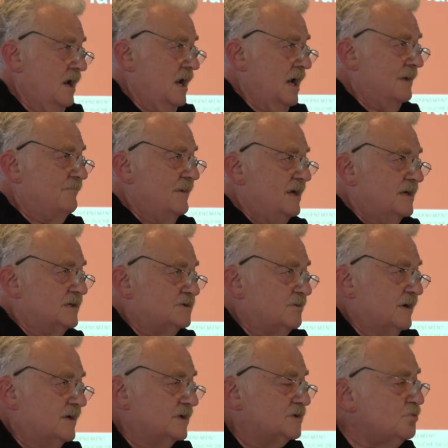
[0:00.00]

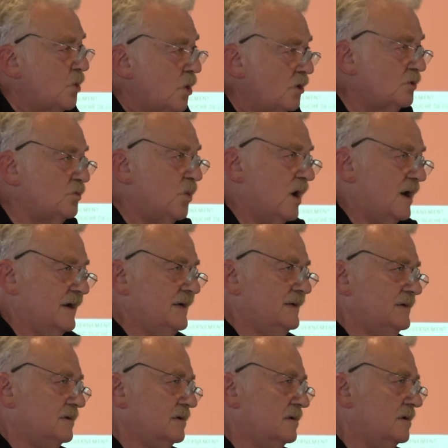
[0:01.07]
administrators
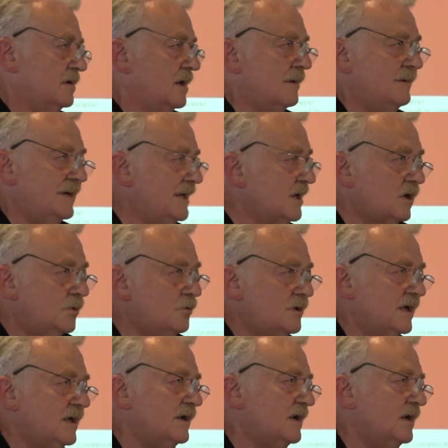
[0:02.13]
worldwide, I mean,
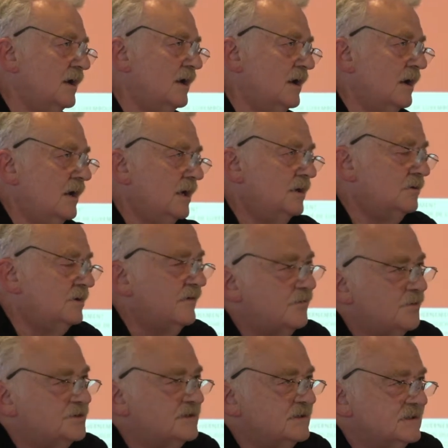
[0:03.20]
including
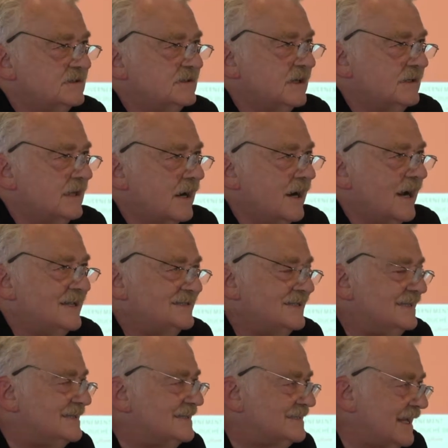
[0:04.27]
universities that are as
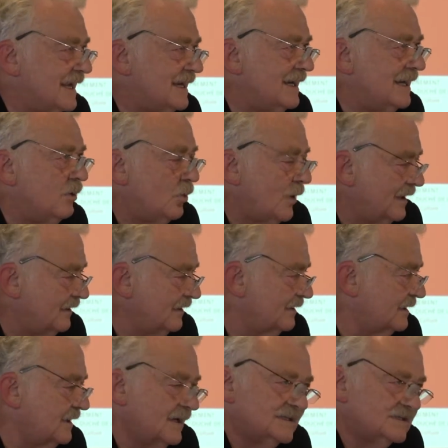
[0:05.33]
insanely
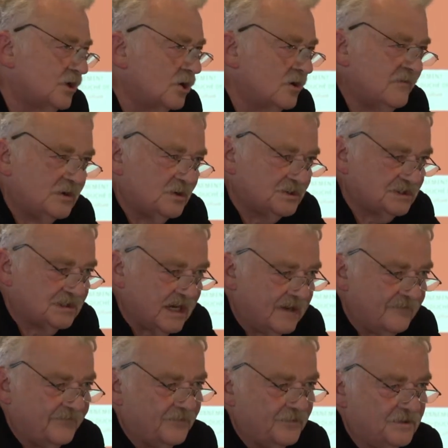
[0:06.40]
wealthy as Harvard or
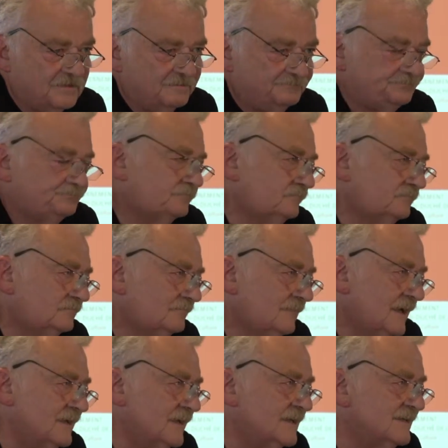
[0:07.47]
Stanford,
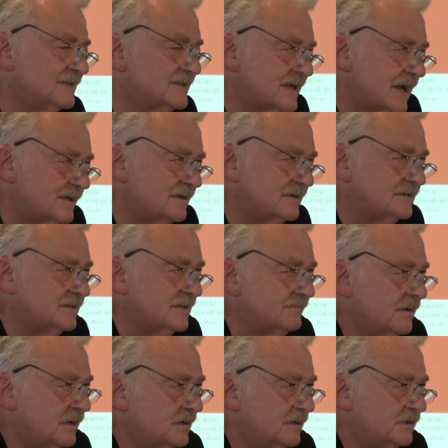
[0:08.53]
there's a tendency
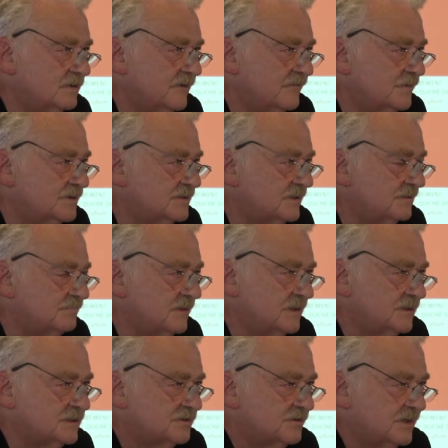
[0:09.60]
among university
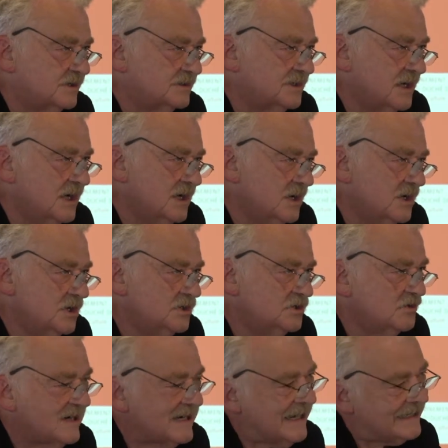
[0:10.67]
administrators
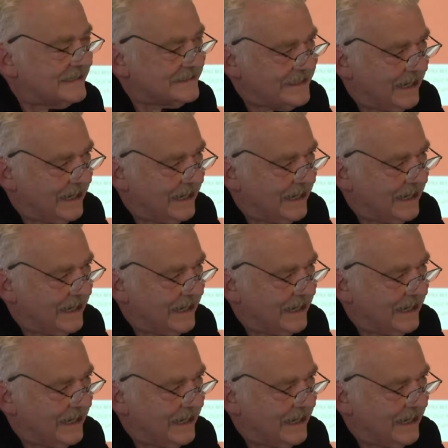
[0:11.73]
to cut